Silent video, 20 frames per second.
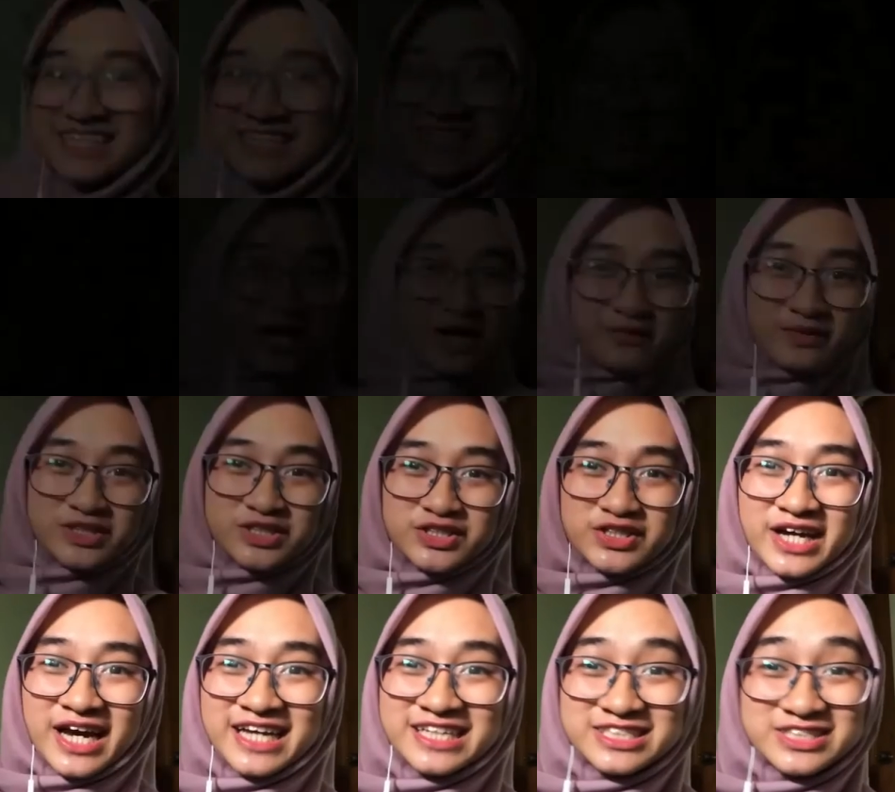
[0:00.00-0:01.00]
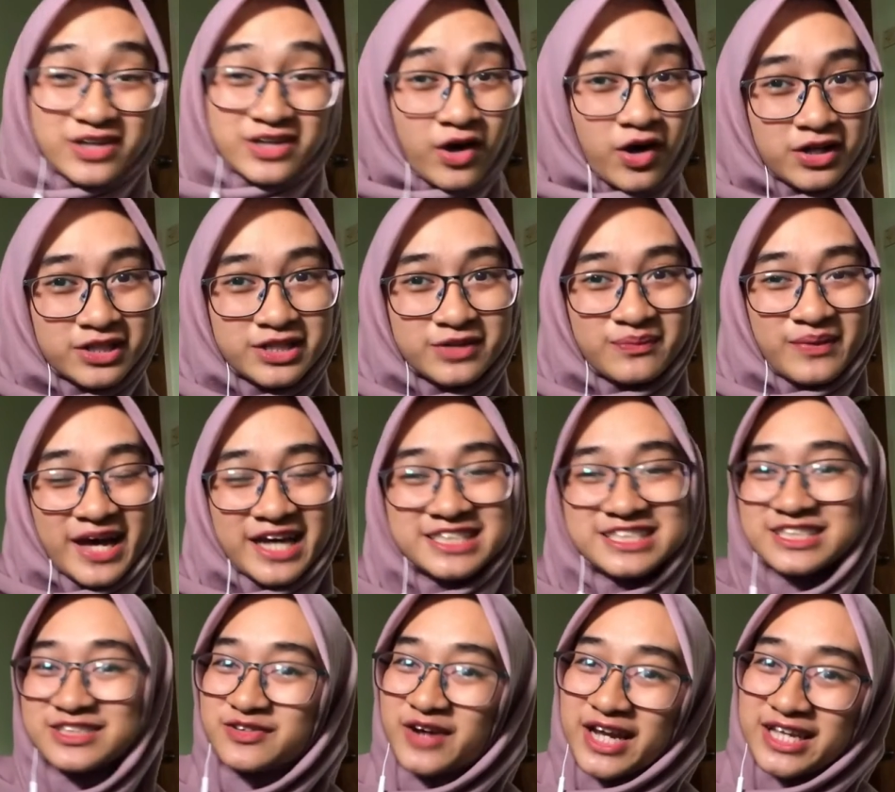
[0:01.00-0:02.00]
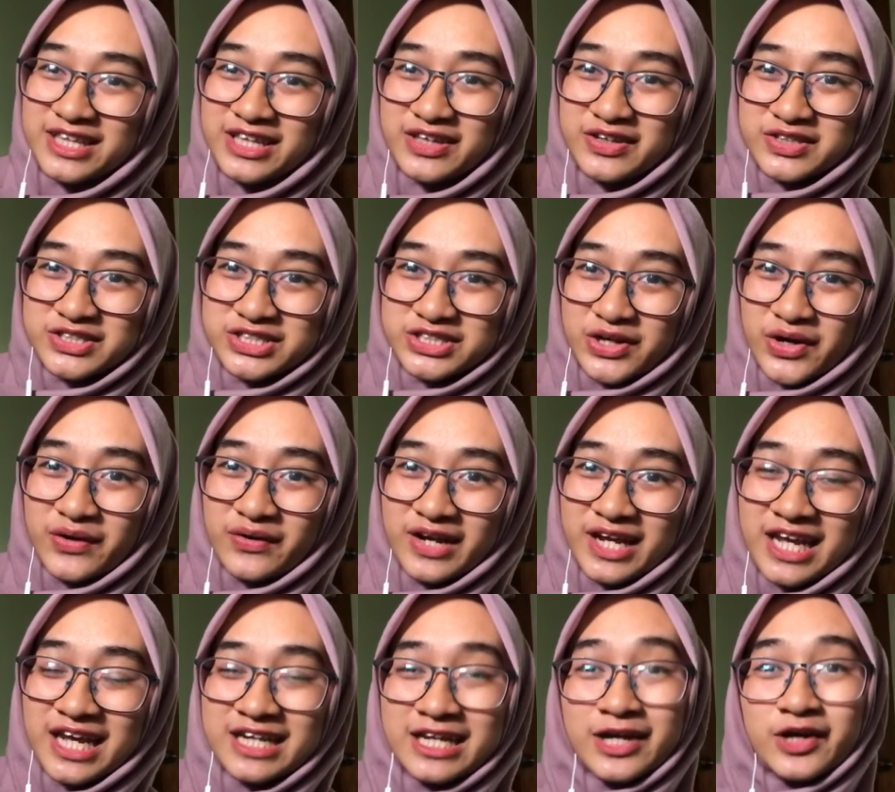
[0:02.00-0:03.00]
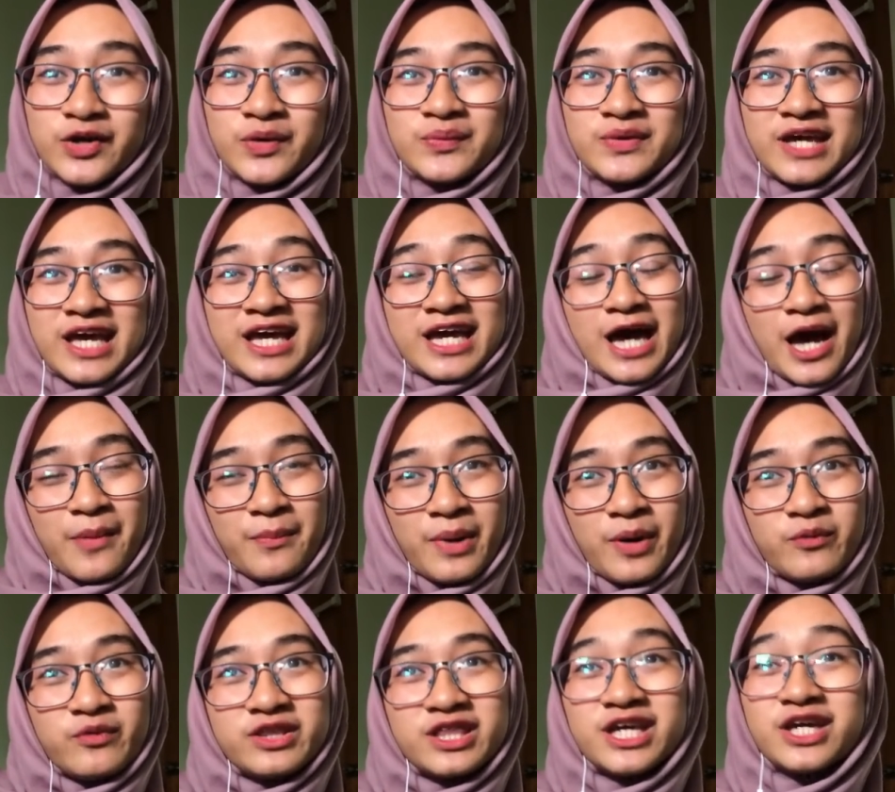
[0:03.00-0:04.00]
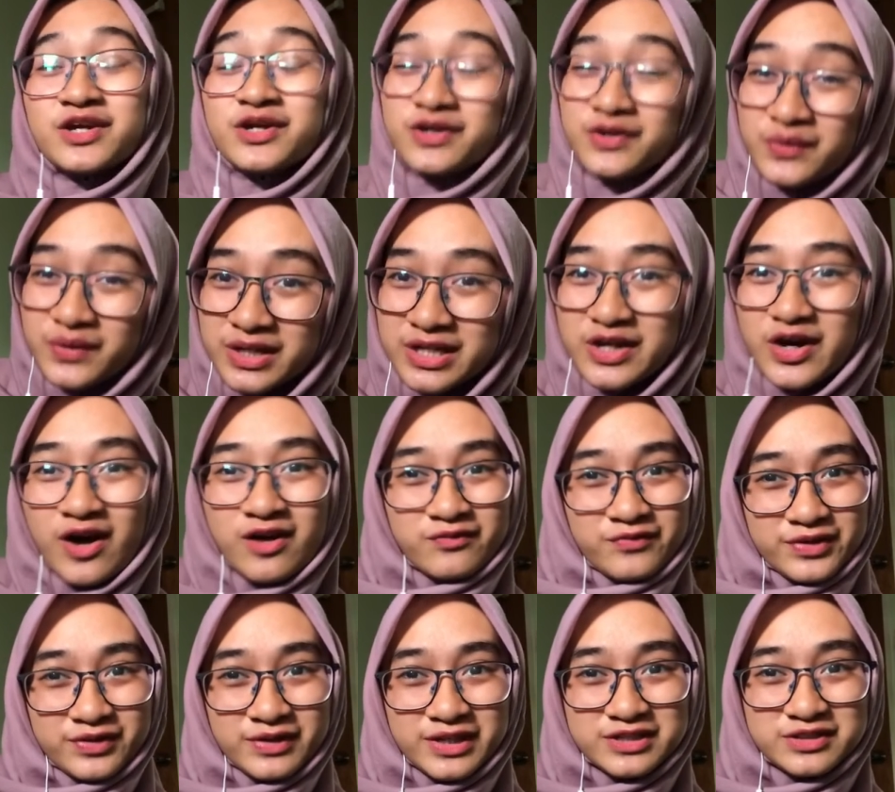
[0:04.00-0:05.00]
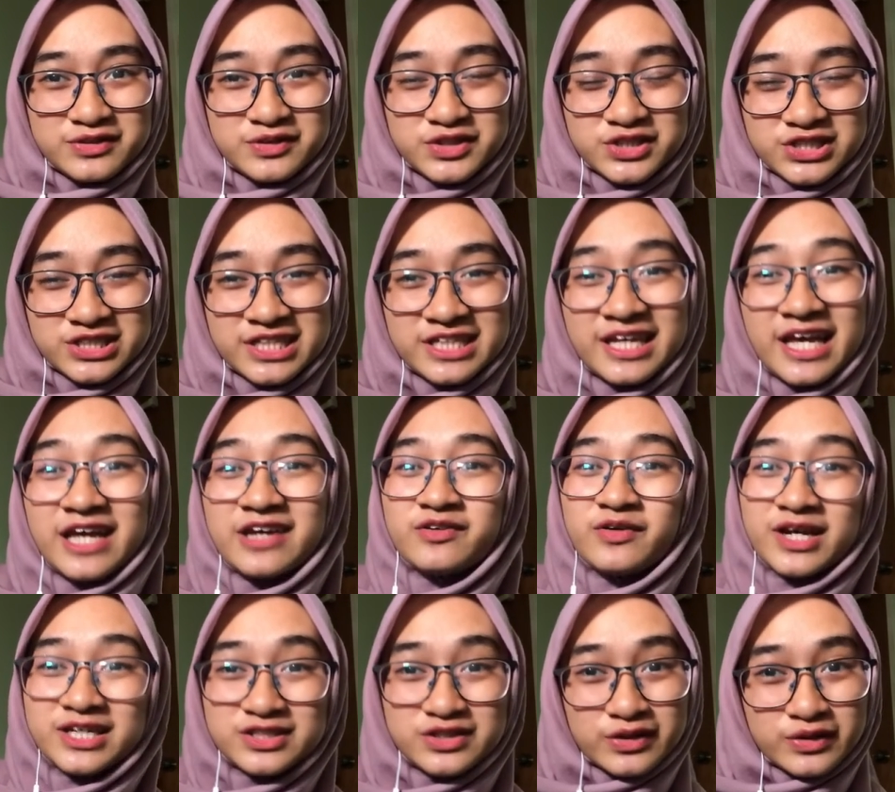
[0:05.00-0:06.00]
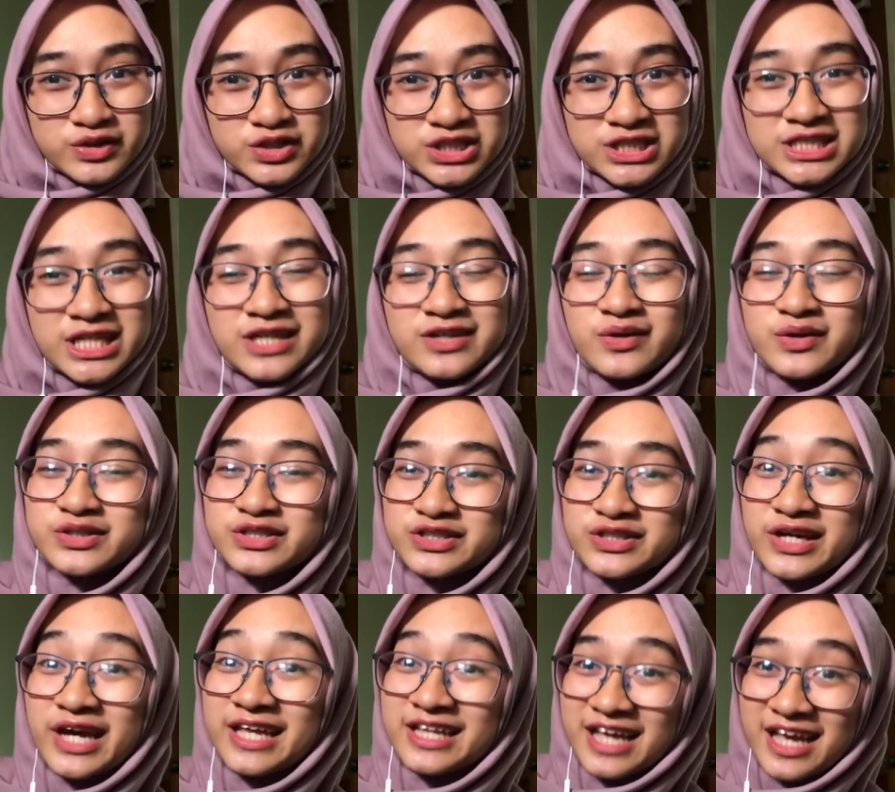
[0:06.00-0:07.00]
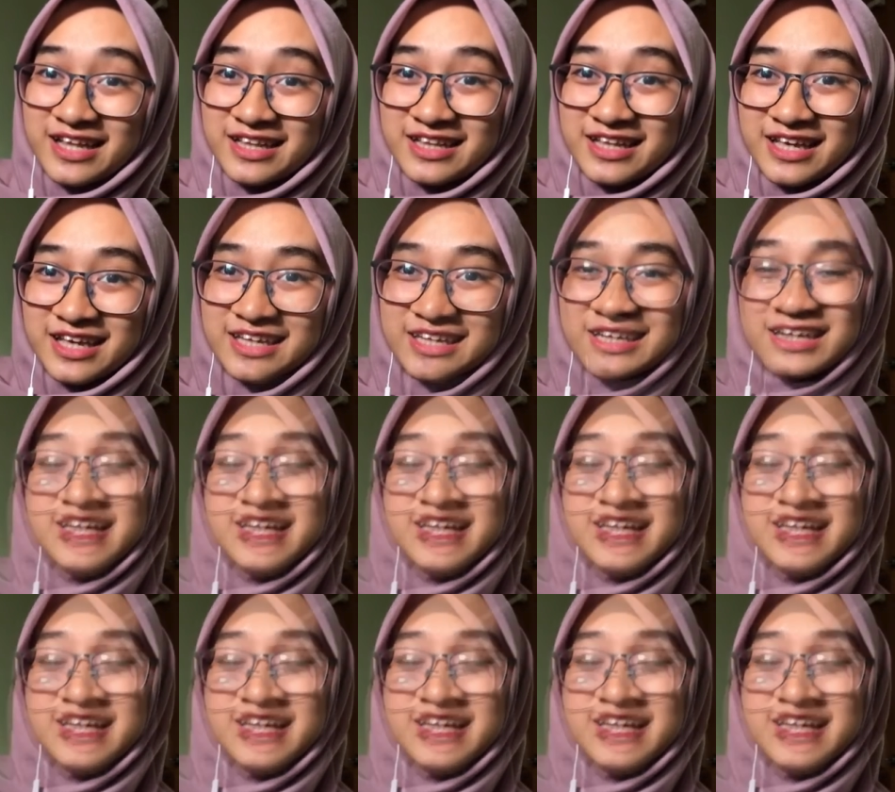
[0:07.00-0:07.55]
So I wish you guys all the best in writing your story and I hope you can come up with a good conflict resolution and also an ending.